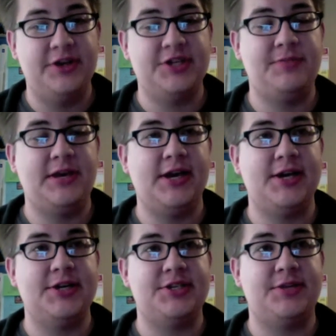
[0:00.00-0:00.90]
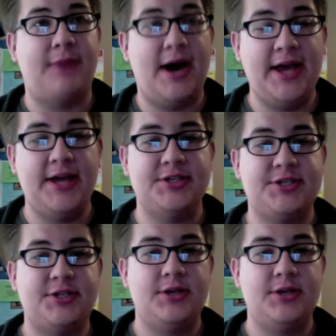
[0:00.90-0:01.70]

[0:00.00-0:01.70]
is because the Mayans